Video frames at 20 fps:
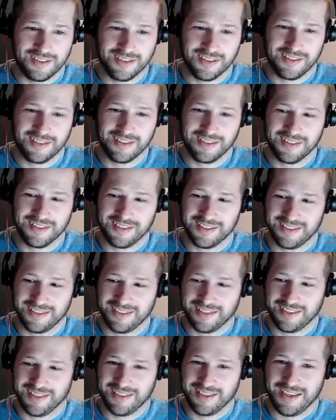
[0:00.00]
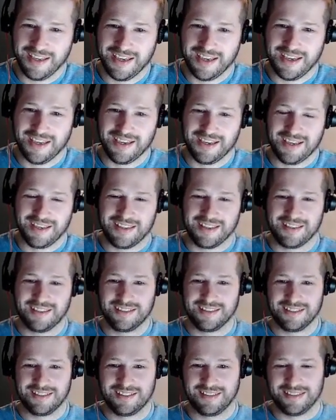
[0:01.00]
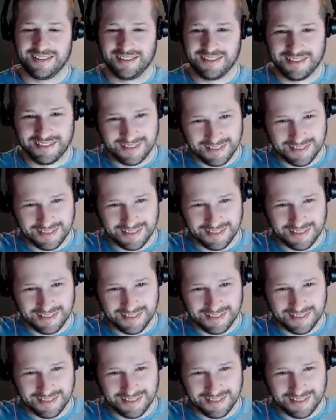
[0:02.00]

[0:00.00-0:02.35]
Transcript: The person shown says nothing.